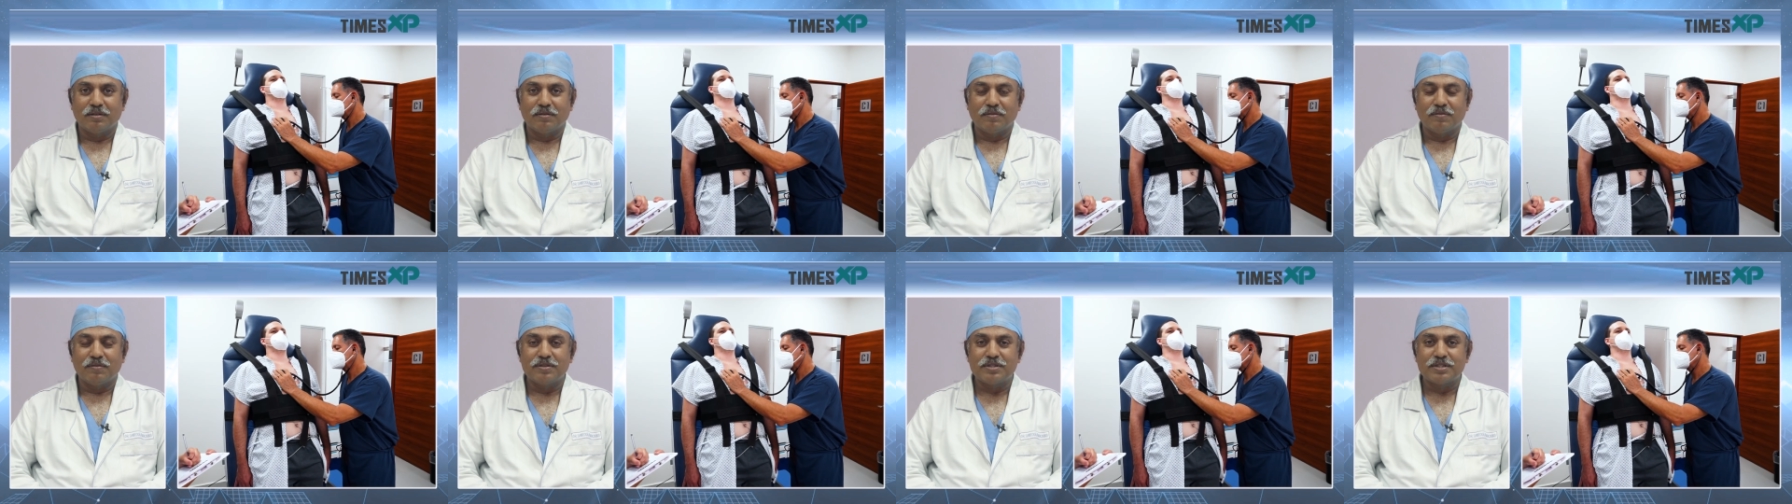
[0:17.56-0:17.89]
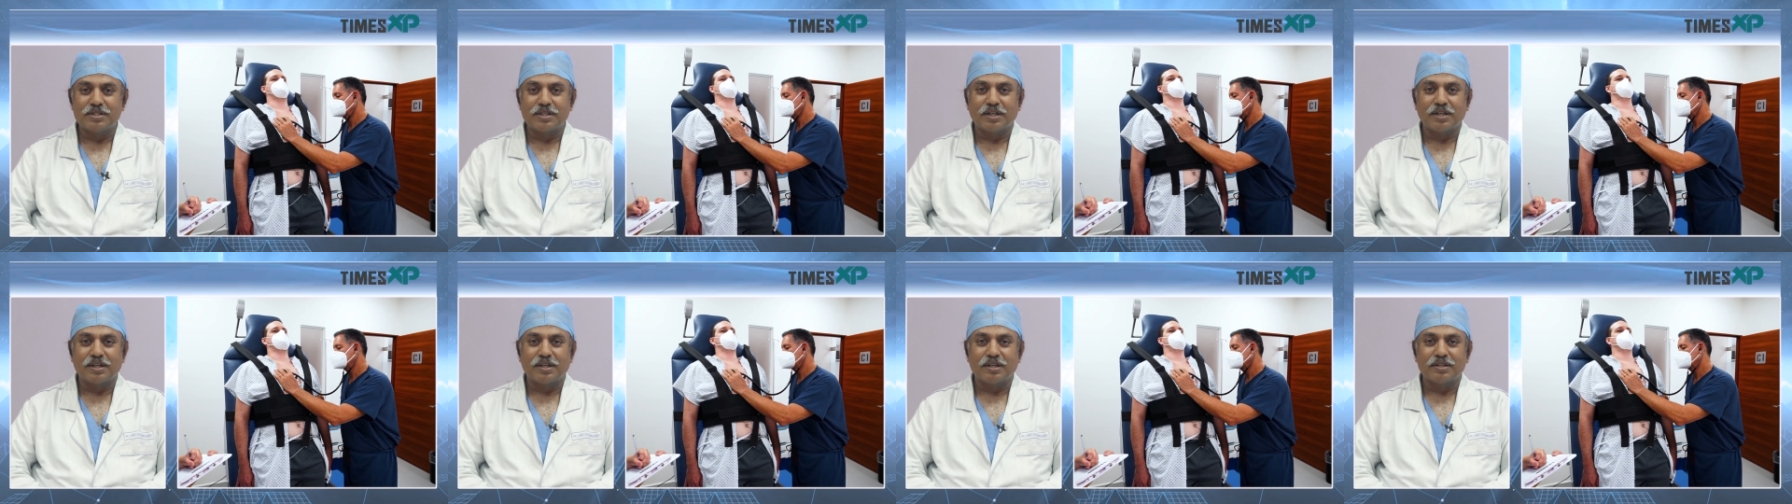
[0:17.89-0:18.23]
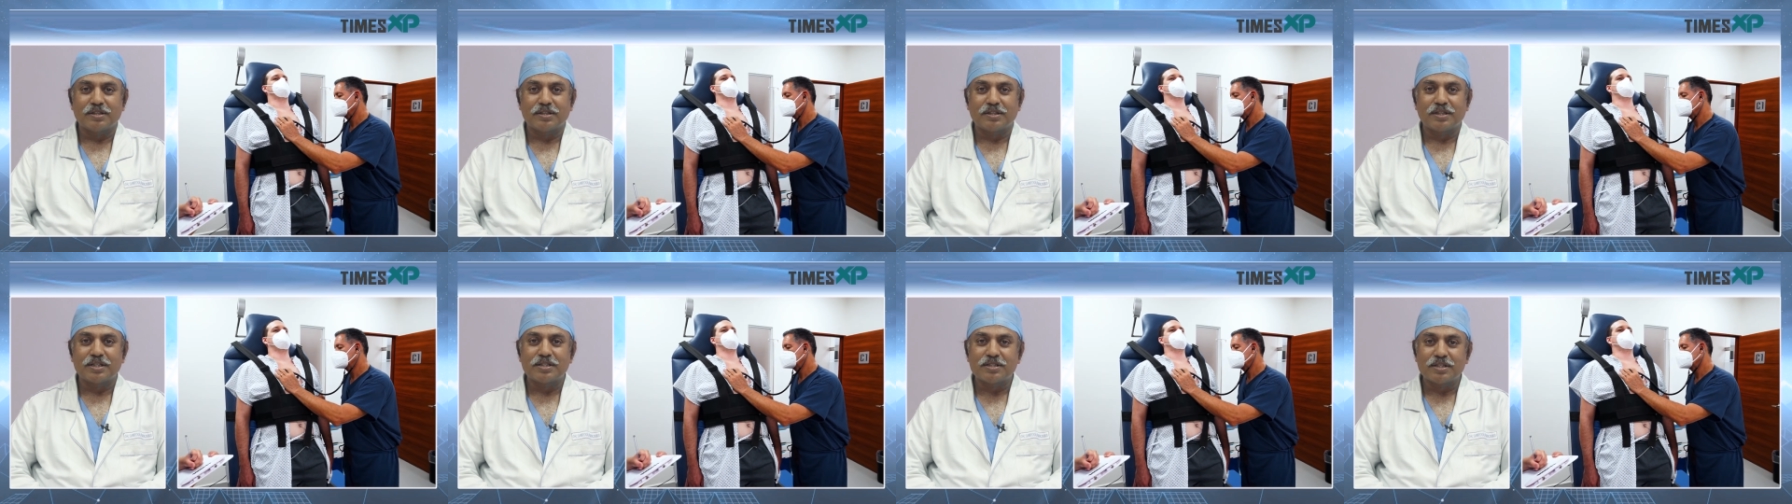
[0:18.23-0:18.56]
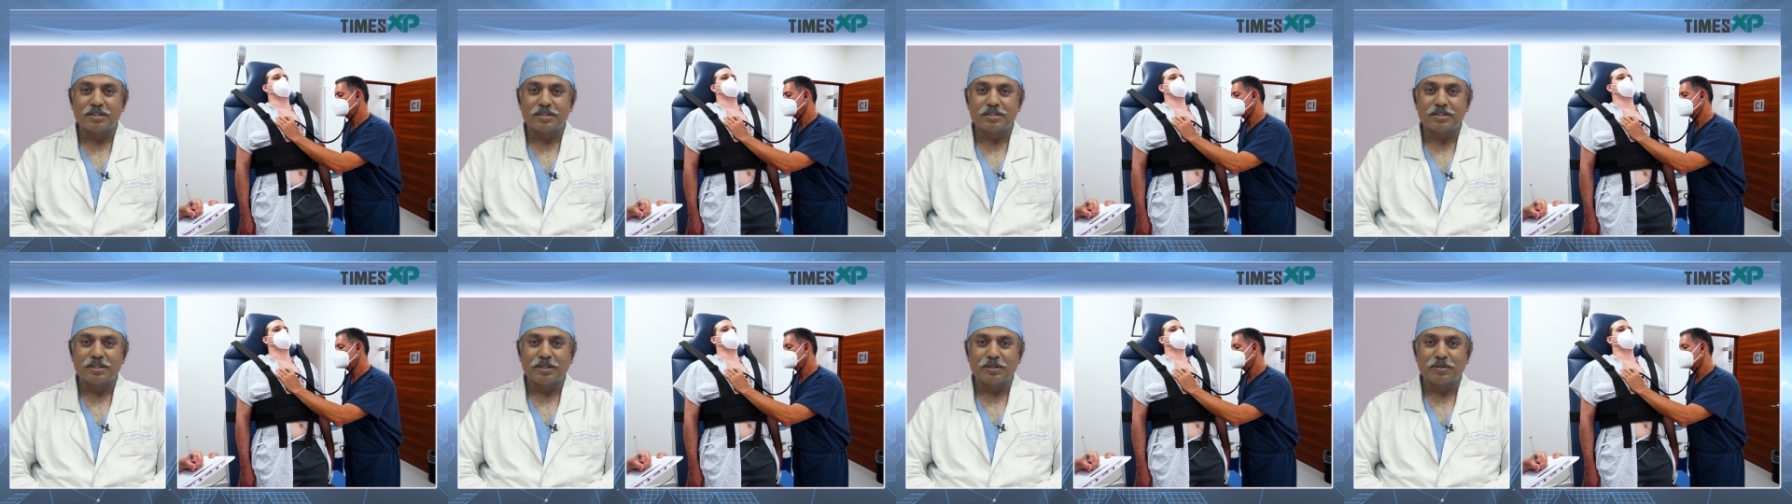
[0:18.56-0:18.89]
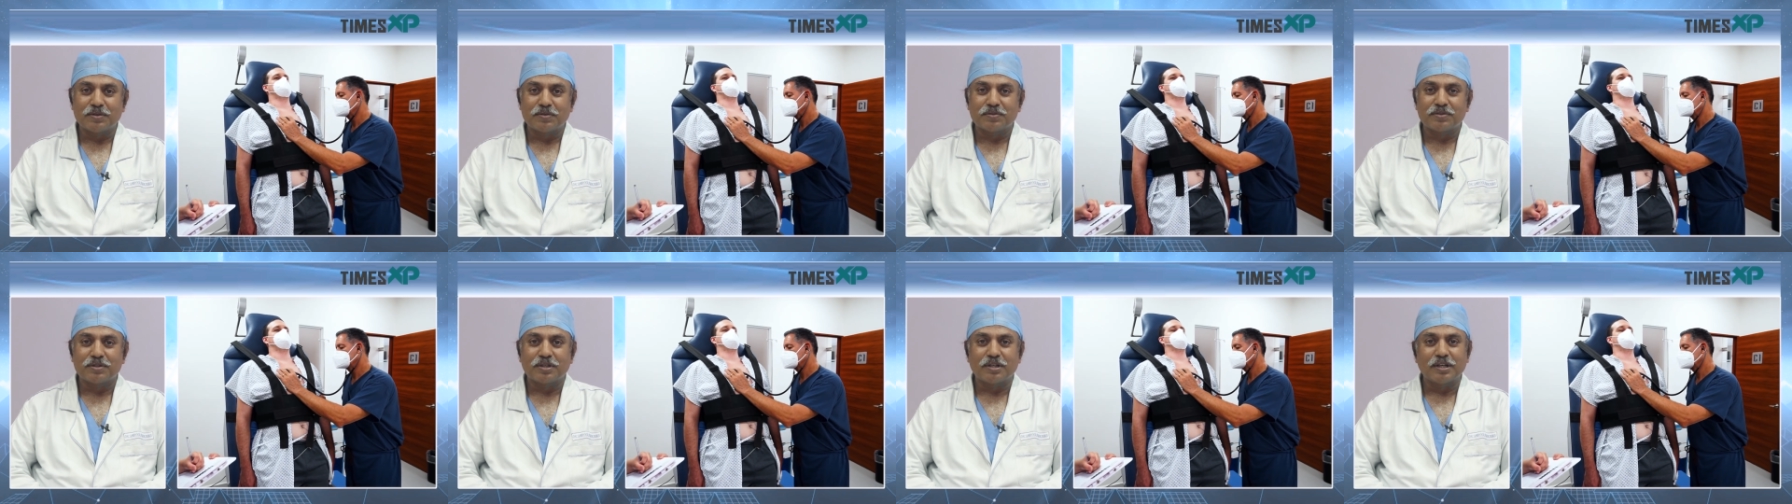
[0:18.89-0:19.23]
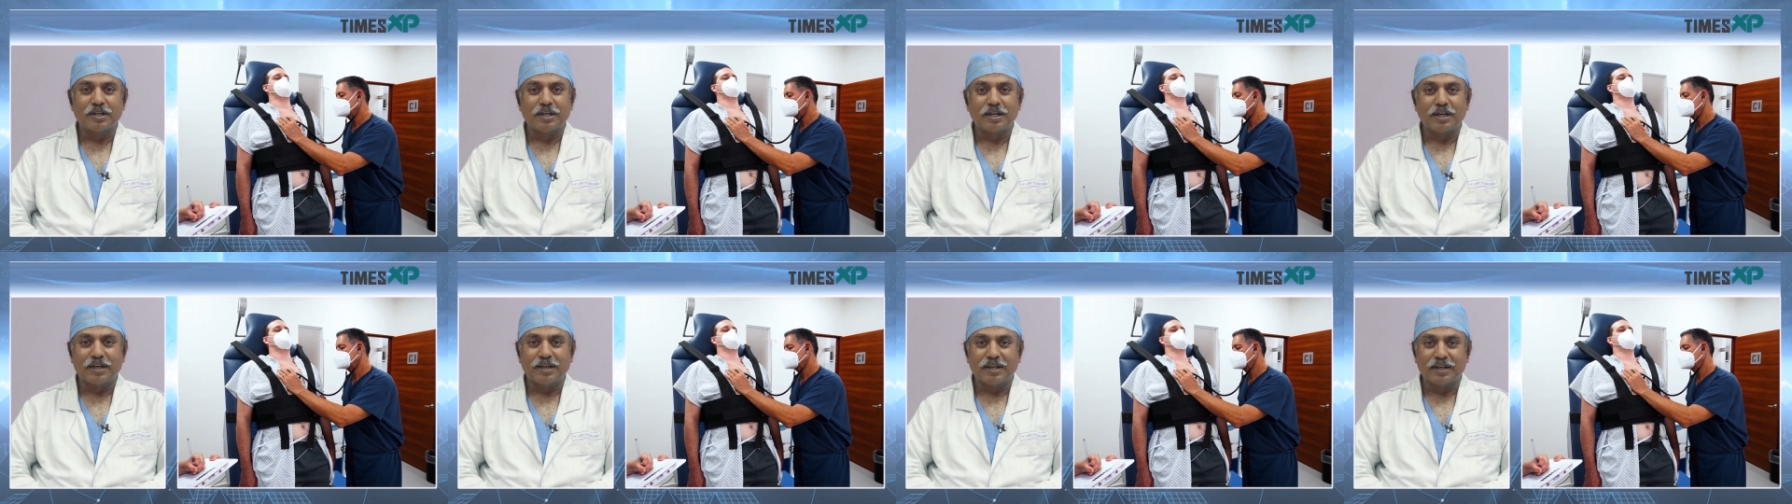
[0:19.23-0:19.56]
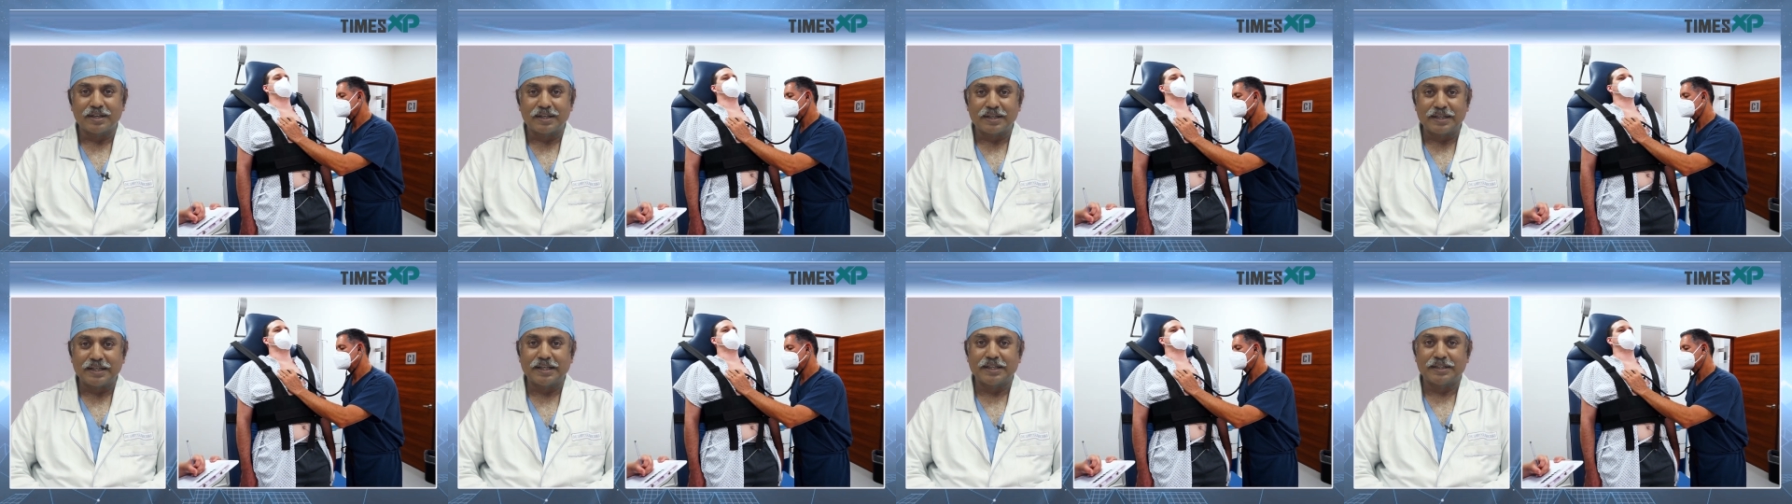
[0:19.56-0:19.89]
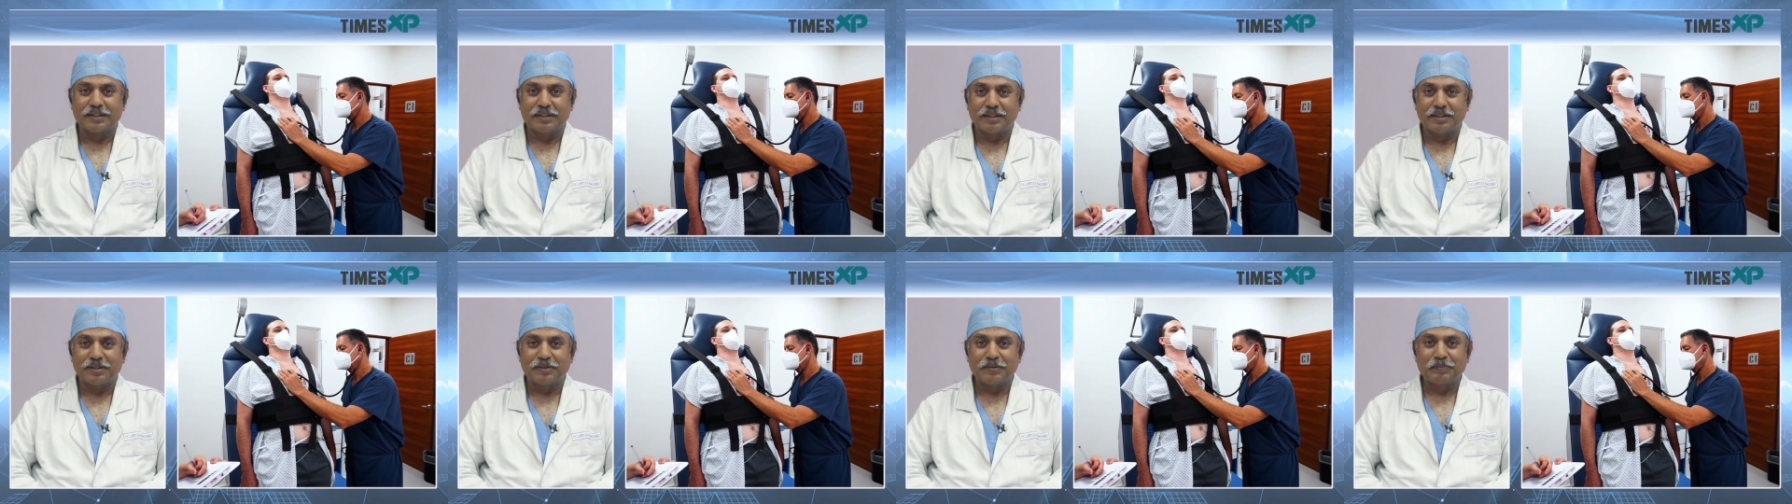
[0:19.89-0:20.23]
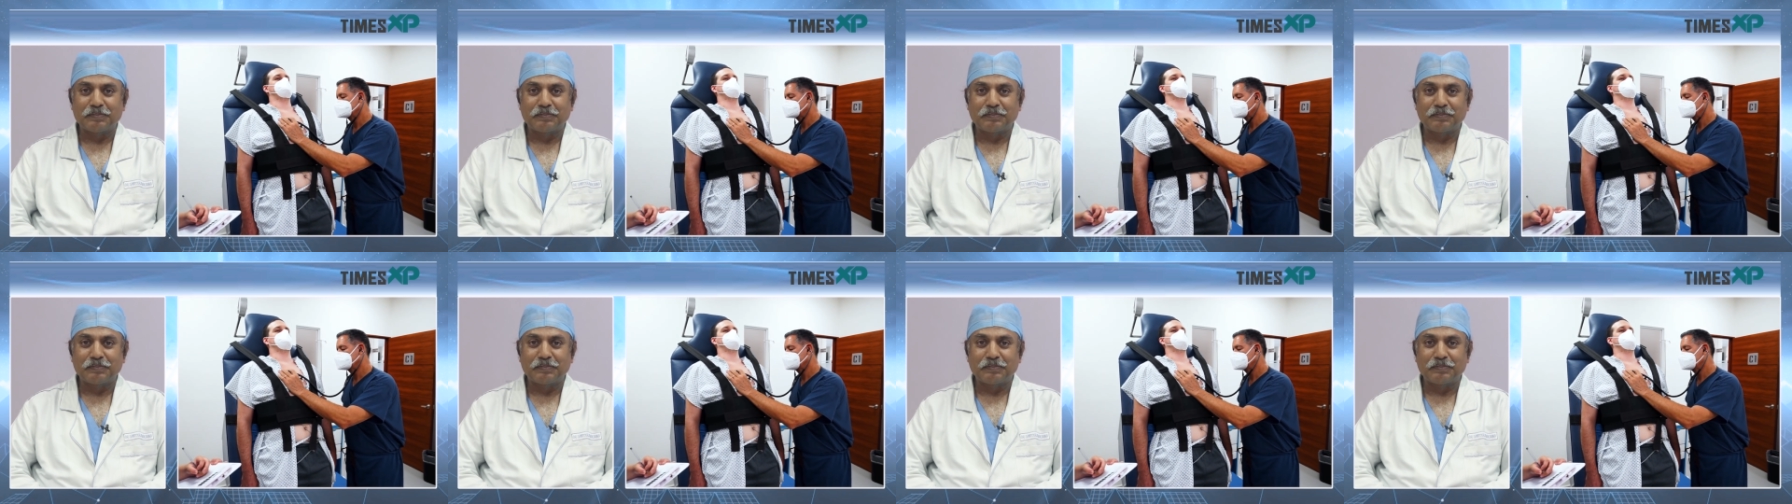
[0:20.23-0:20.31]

which re results into sudden cardiac death.